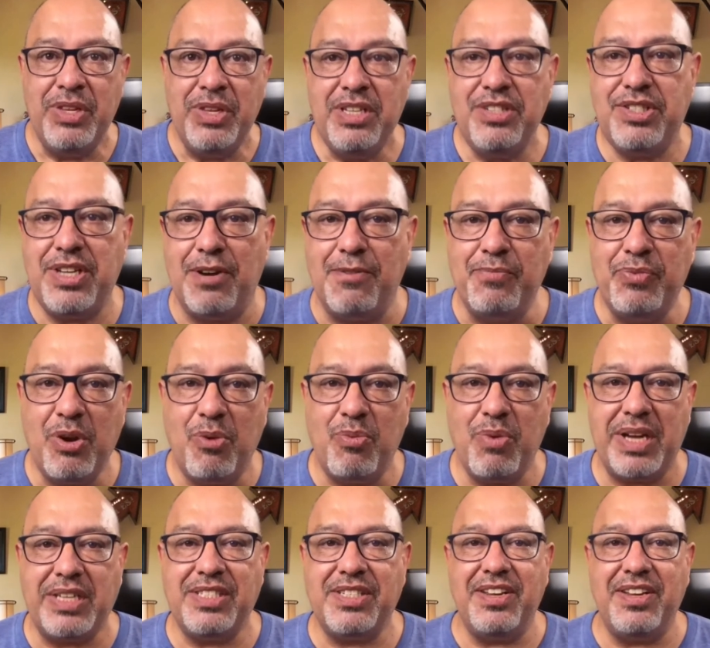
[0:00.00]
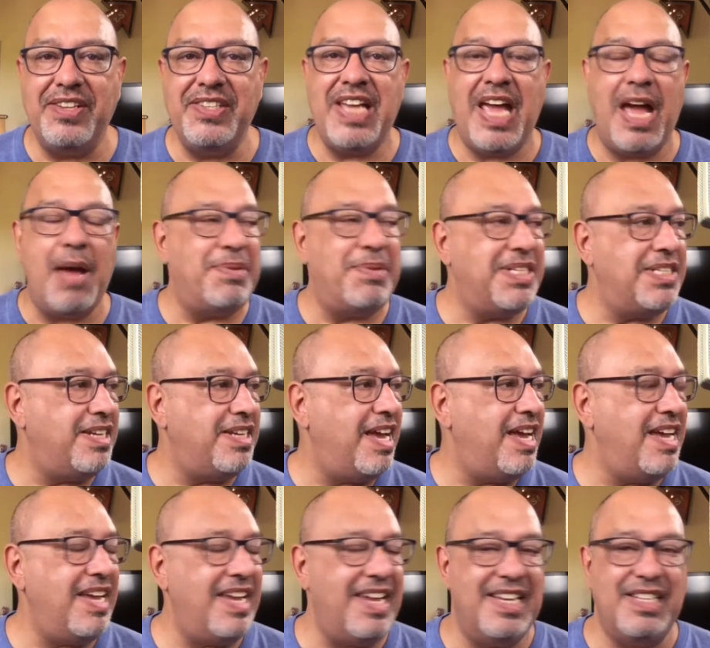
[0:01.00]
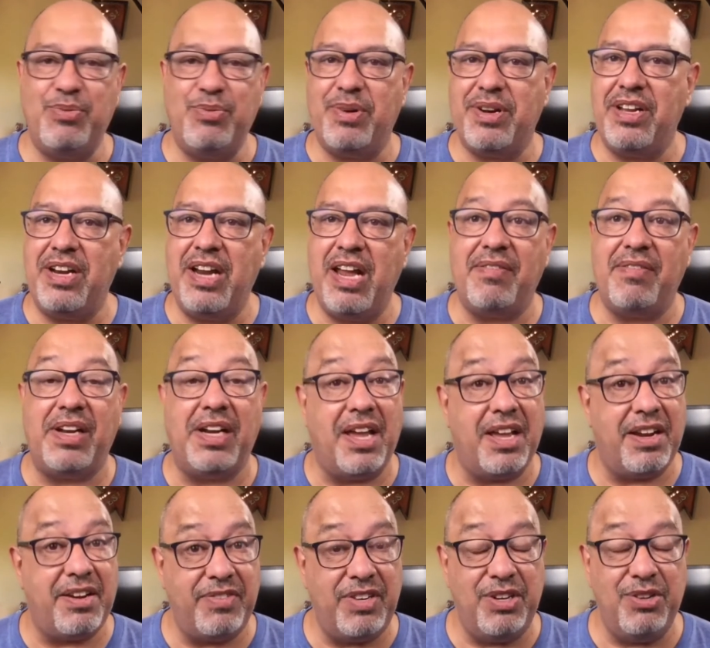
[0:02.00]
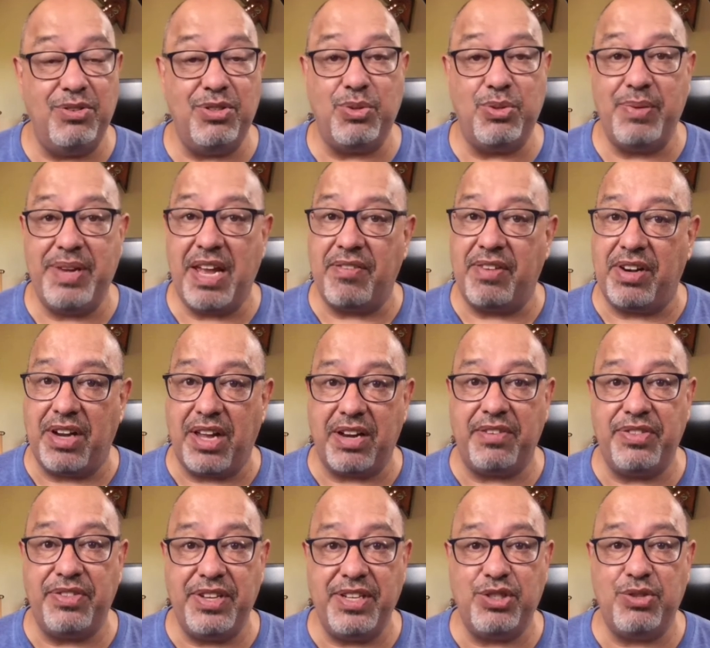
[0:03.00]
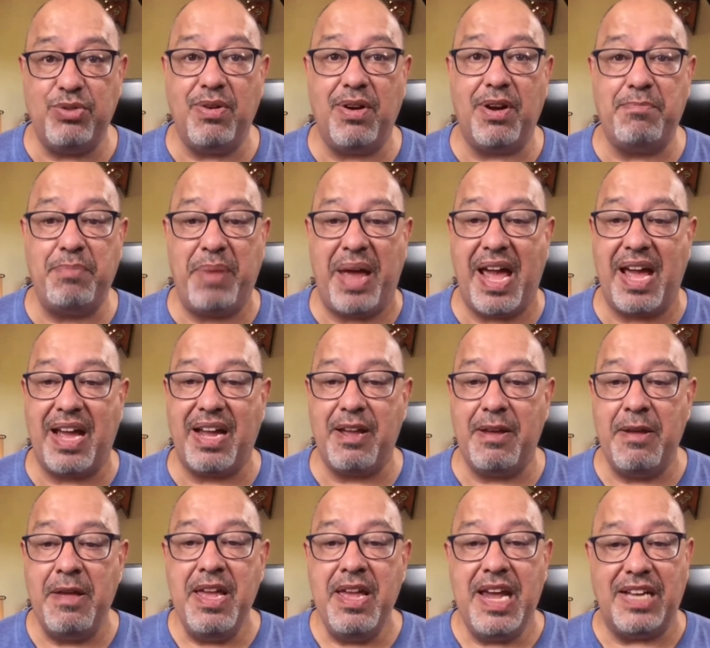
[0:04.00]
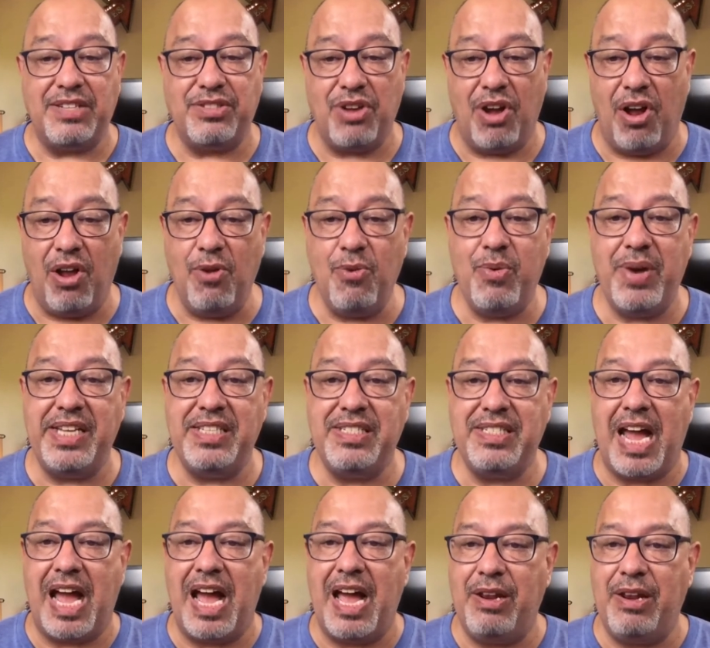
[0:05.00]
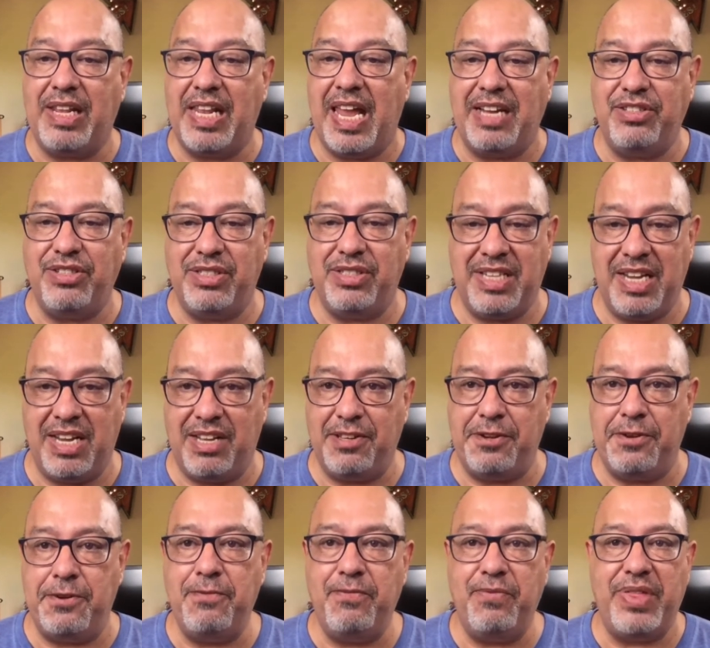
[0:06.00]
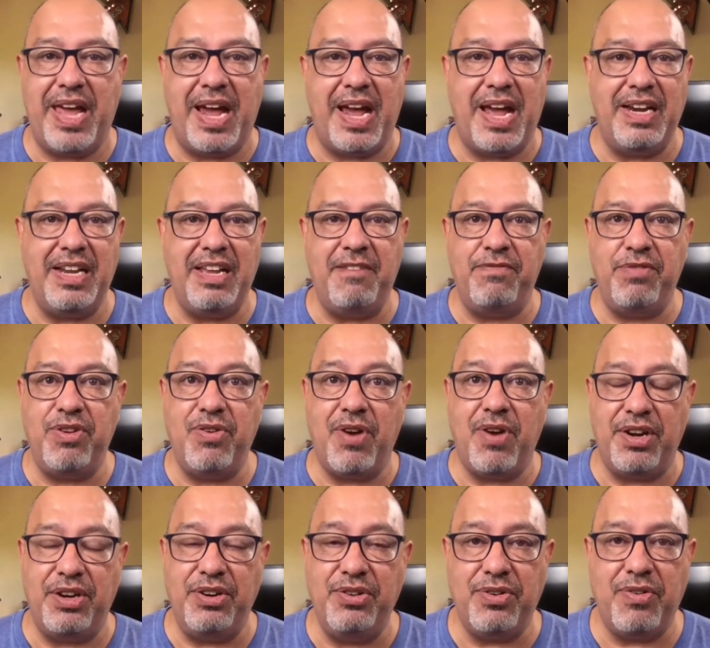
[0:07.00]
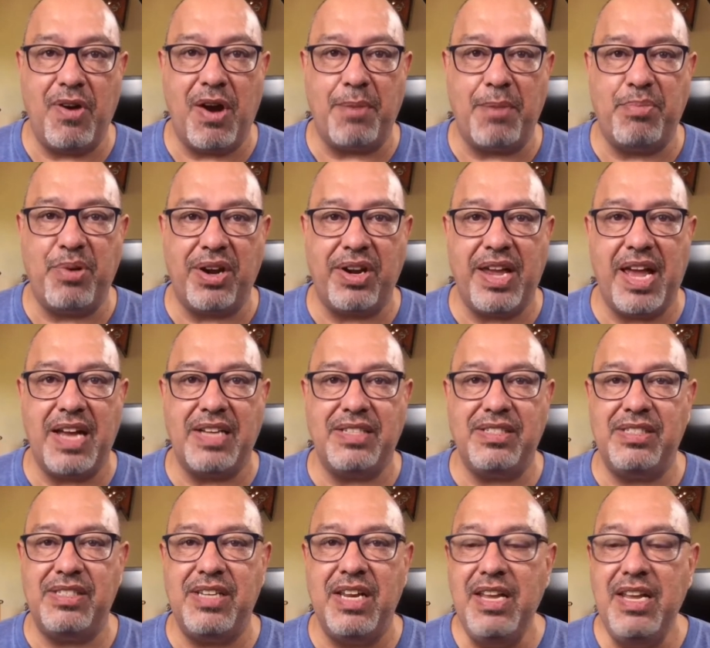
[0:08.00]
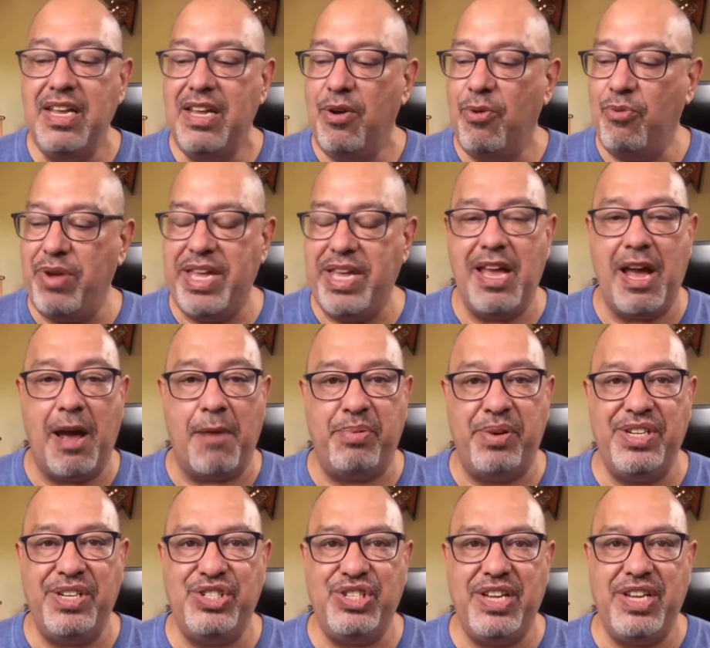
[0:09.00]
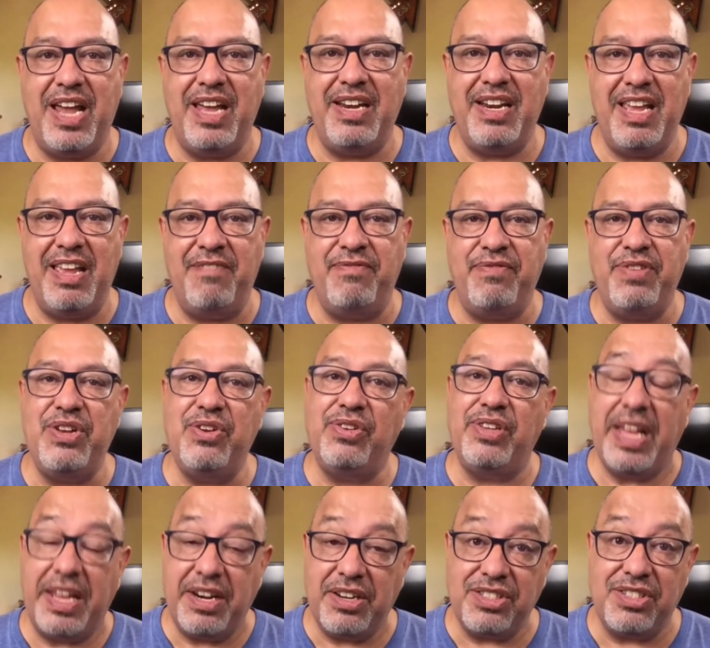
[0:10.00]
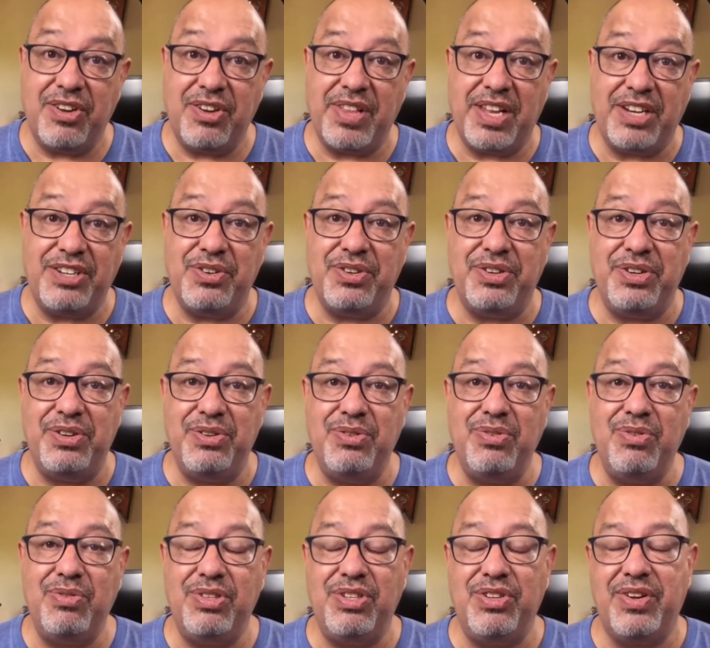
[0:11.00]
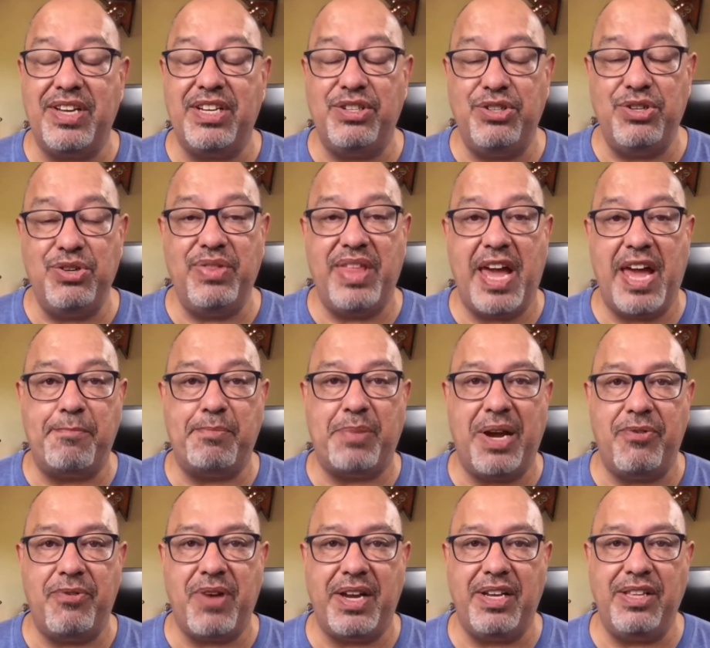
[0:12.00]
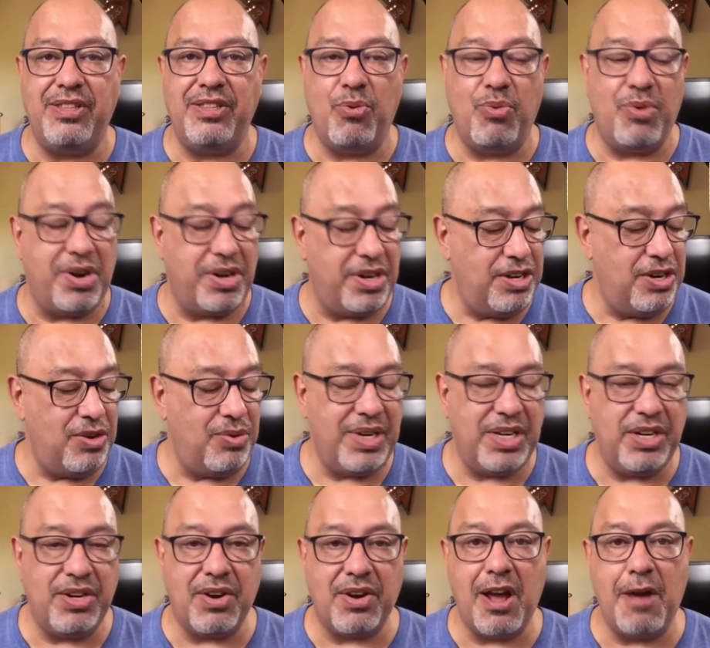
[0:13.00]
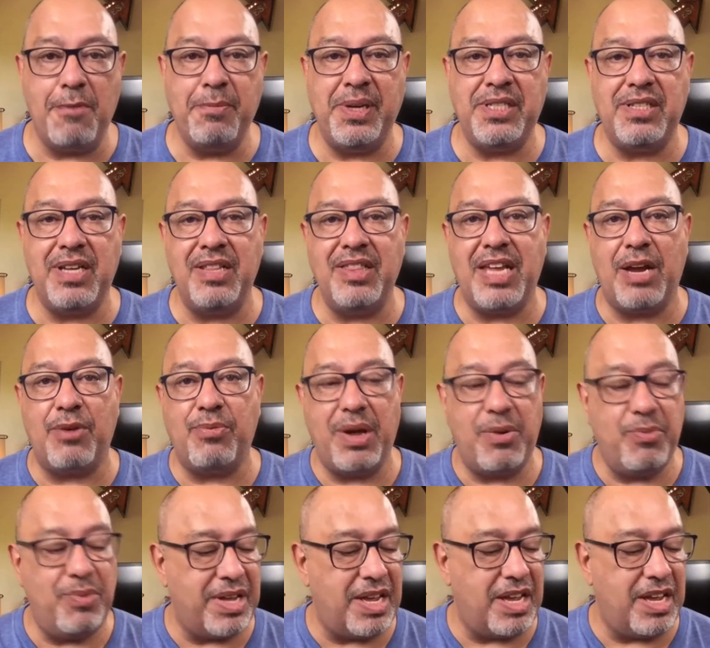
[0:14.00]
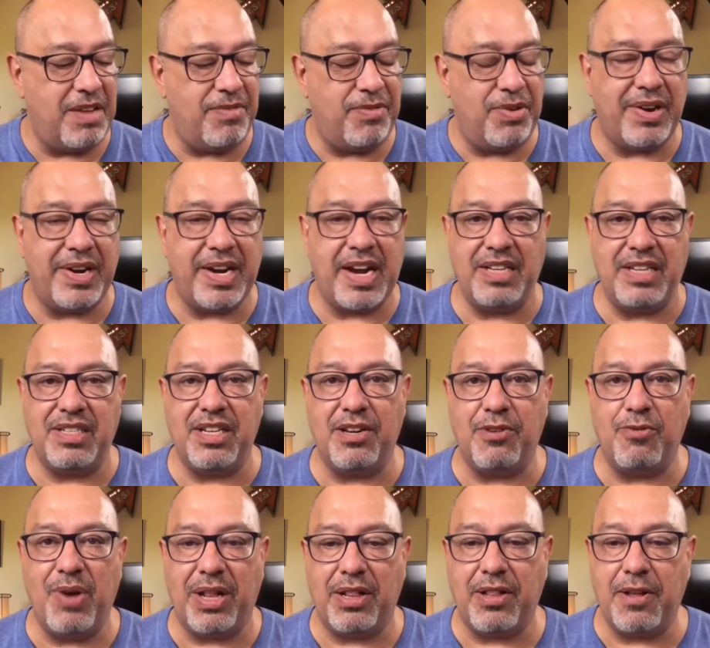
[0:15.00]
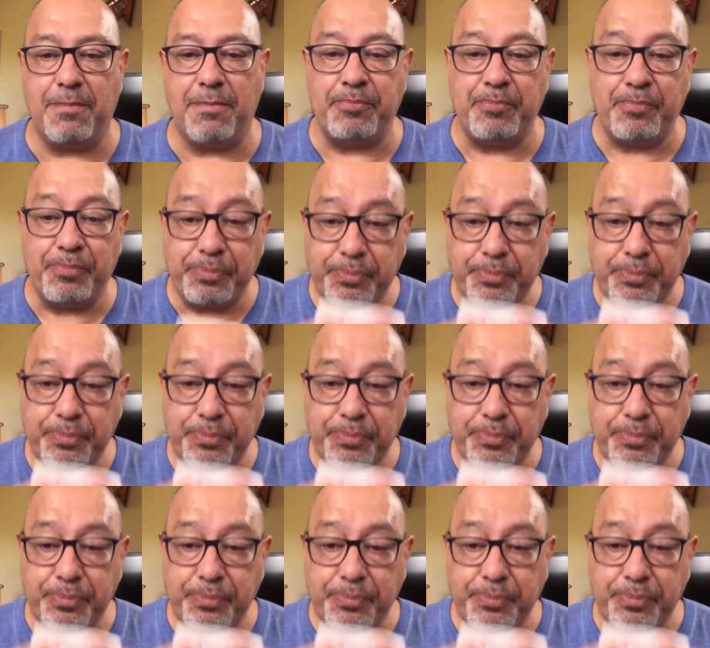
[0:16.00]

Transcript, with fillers: So what's going to happen today is we're going to have a lot of news. We have a lot of things to unpack. As always, I'd like to tell you that if you are new to our broadcasts, we appreciate if you let us know that you're new. You can do that by writing the word new in your comments, and that way we can give you a nice little welcome.